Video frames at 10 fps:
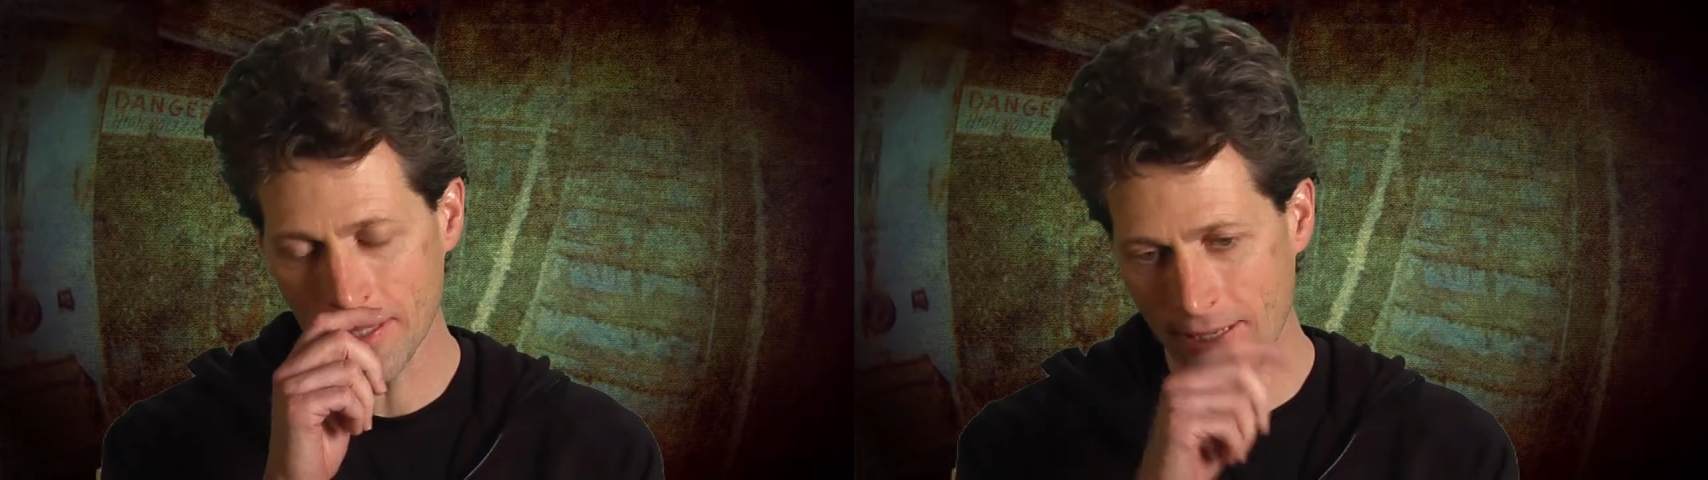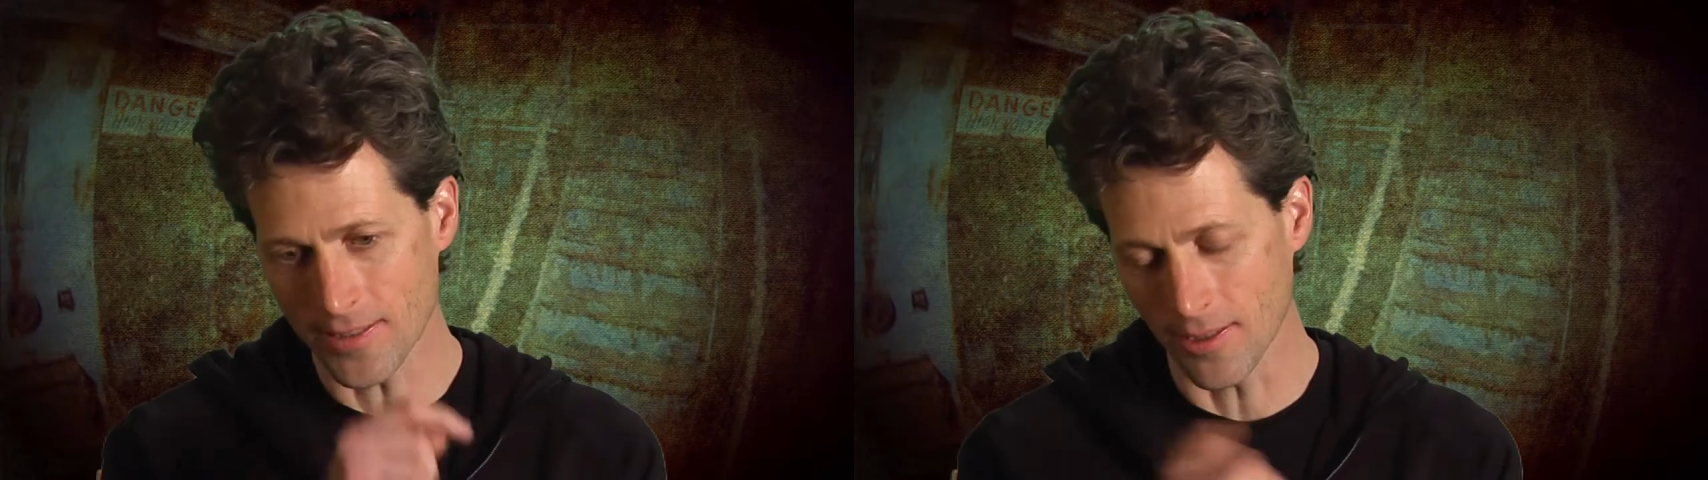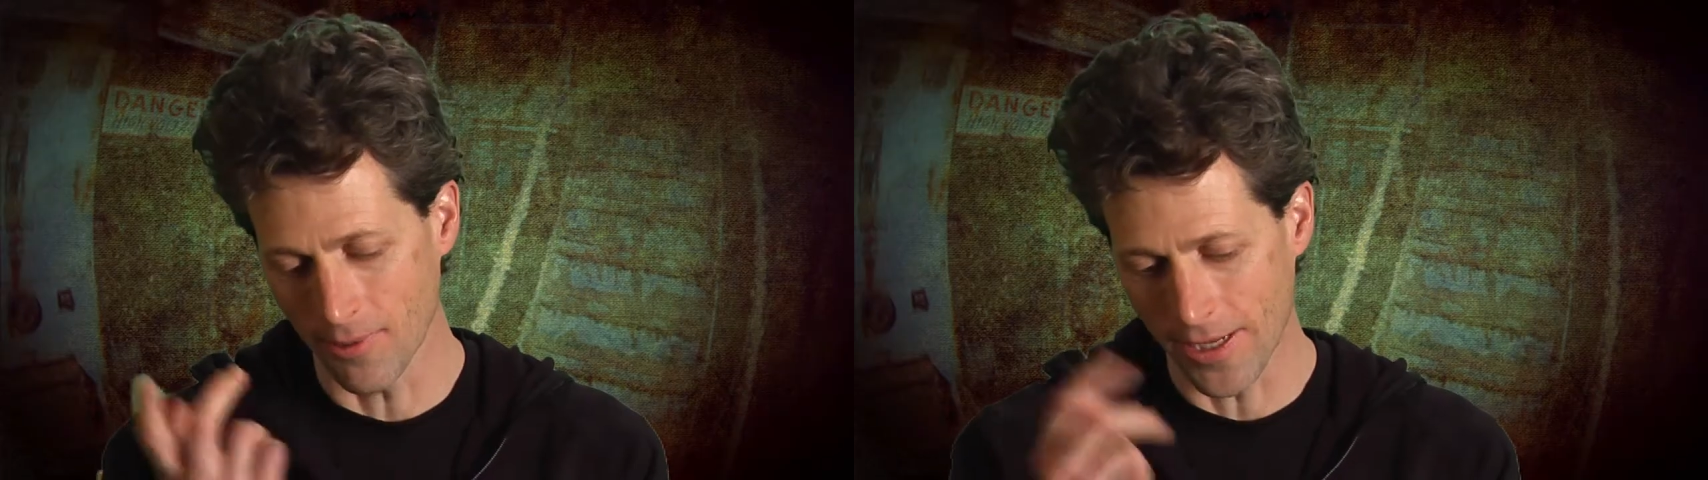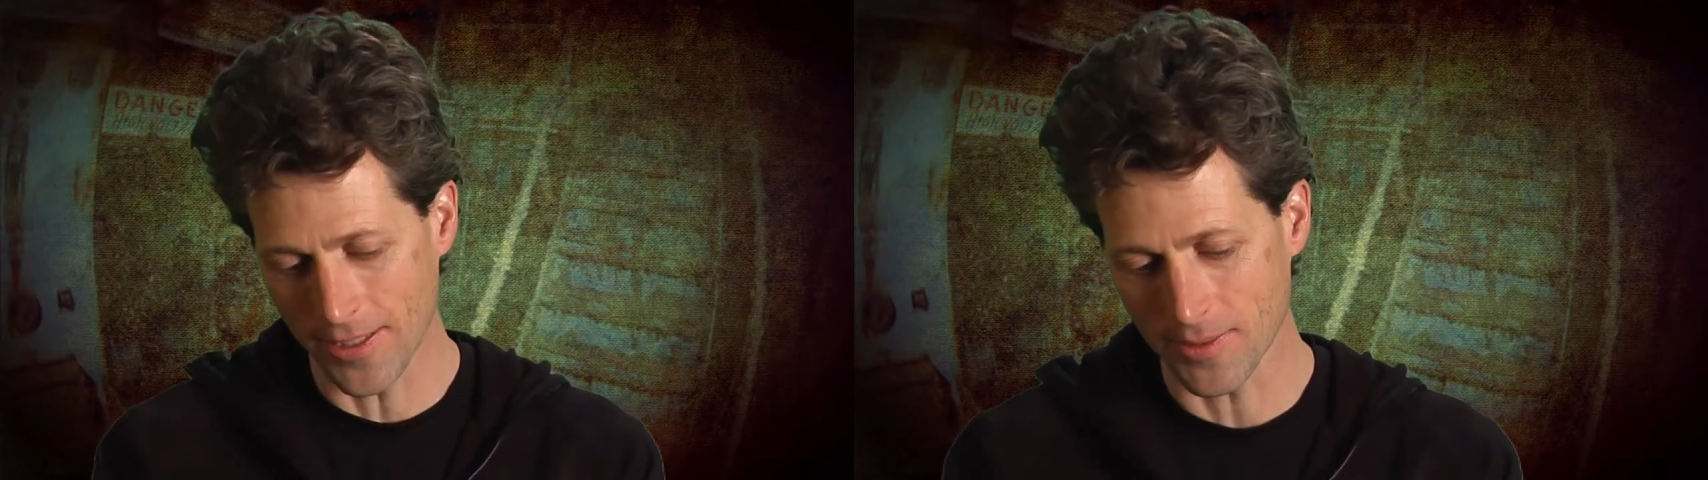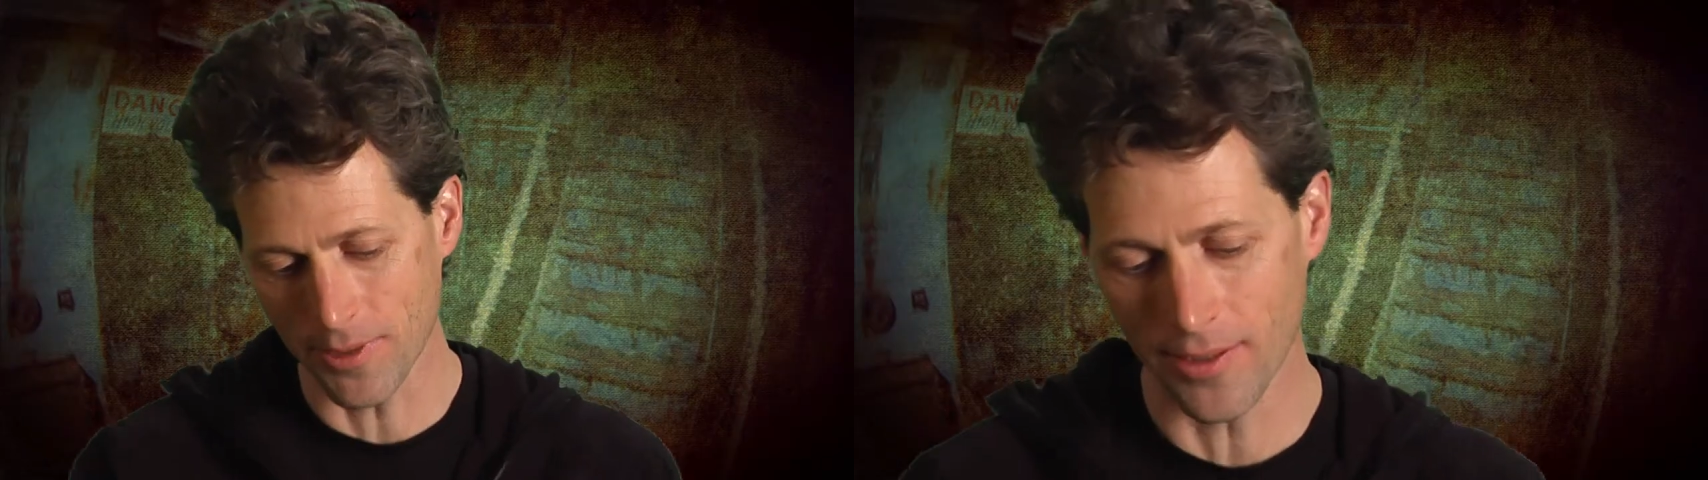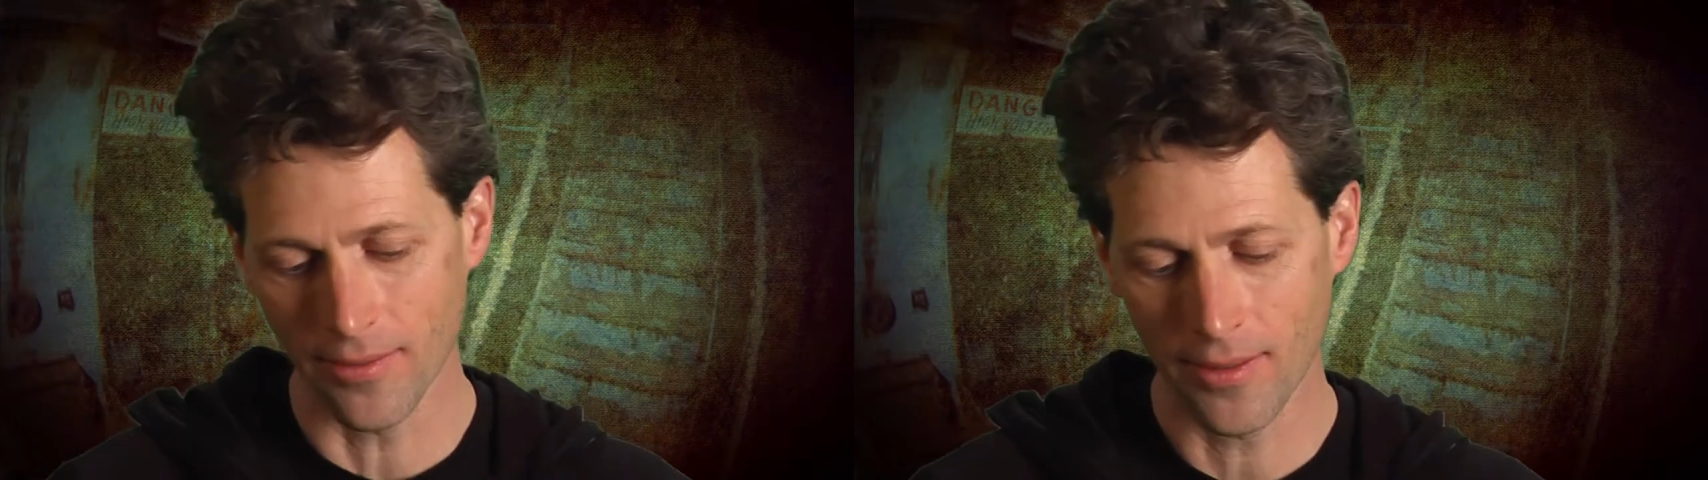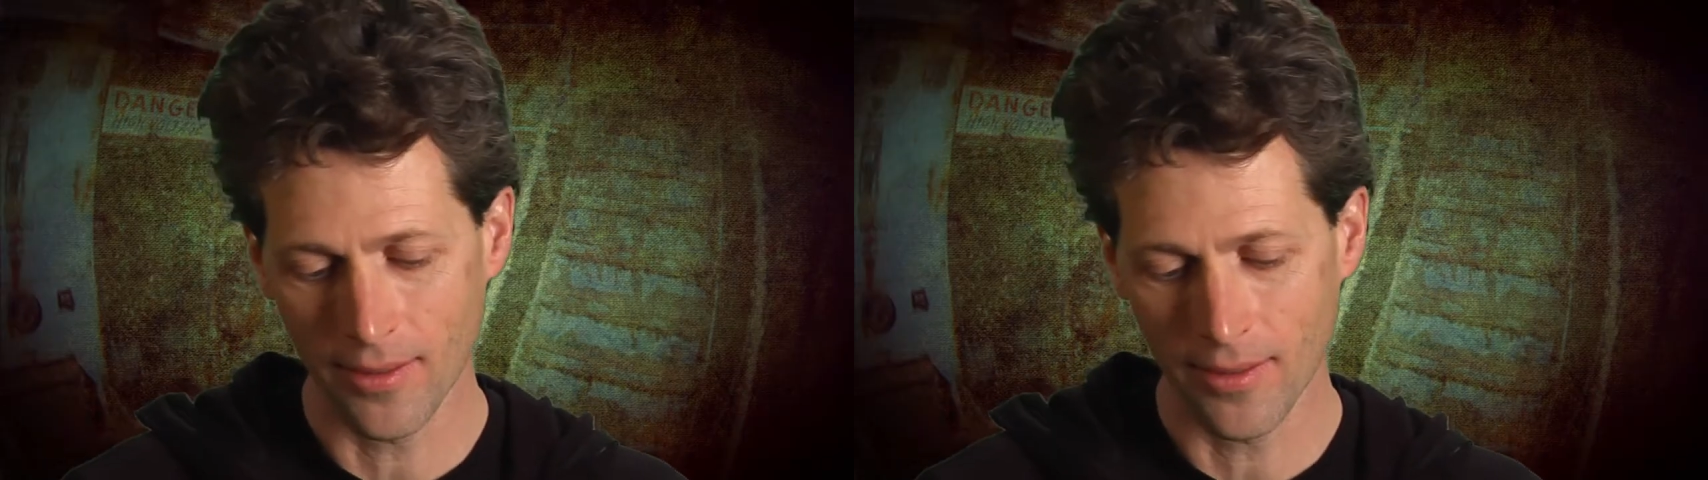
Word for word: Today someone asked me,